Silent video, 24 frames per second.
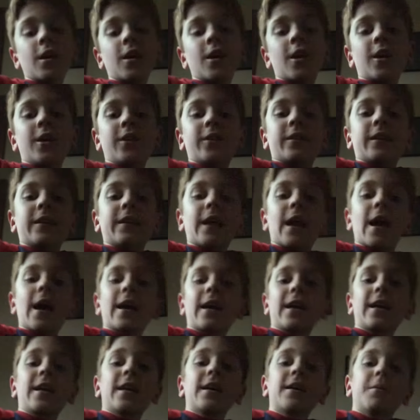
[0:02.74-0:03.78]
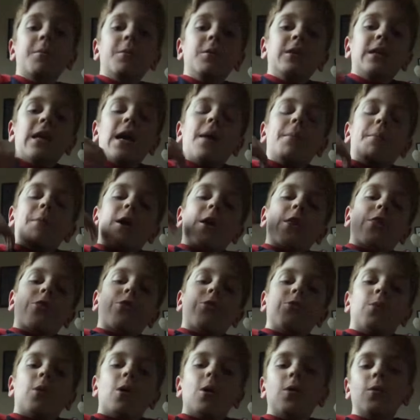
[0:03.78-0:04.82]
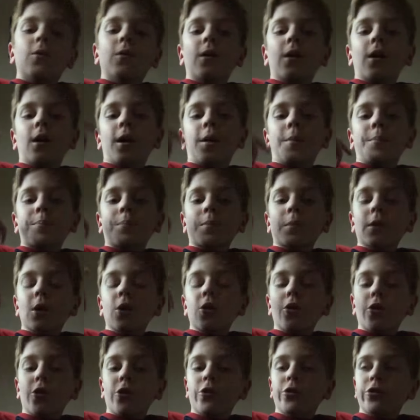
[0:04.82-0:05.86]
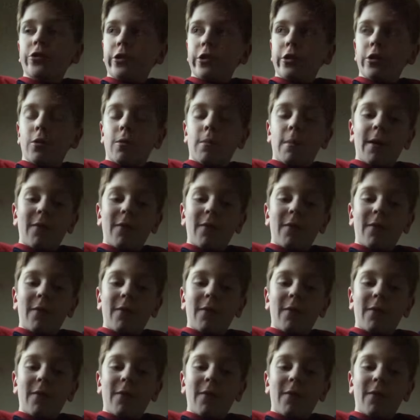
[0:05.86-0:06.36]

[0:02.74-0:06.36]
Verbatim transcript: And today, yeah, my throat um hurts, so my